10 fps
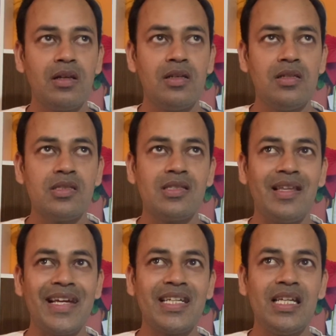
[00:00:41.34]

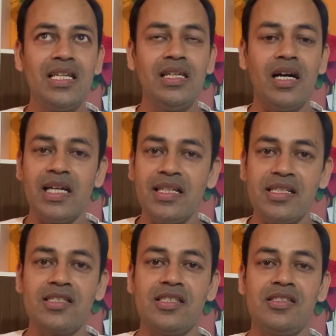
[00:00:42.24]
slightly
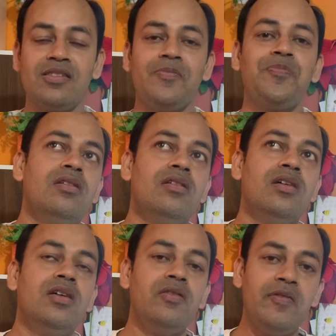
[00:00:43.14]
undiscussed.
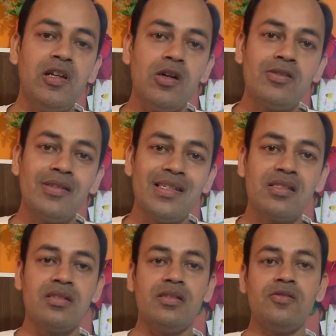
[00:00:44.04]
We will also
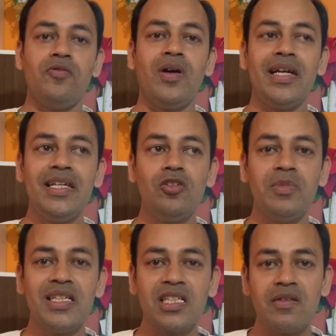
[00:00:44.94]
discuss why
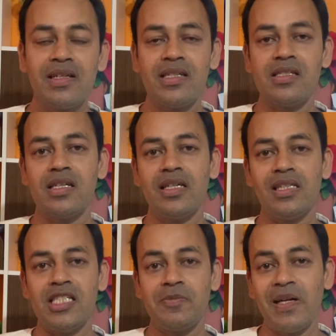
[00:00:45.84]
domain driven design,
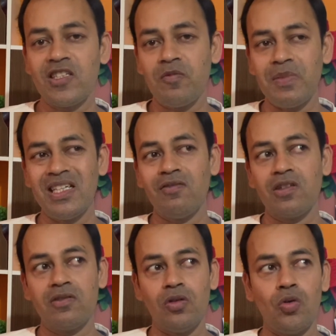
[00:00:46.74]
in spite of being one
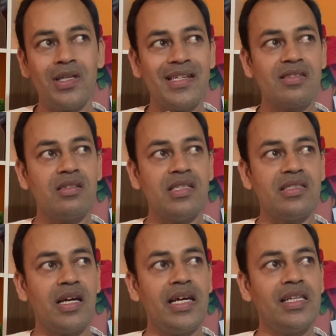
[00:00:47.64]
of the oldest
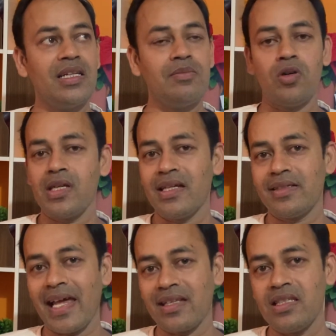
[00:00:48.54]
design and
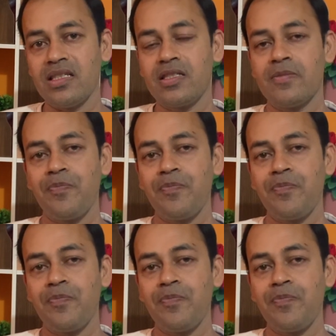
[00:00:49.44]
modeling techniques,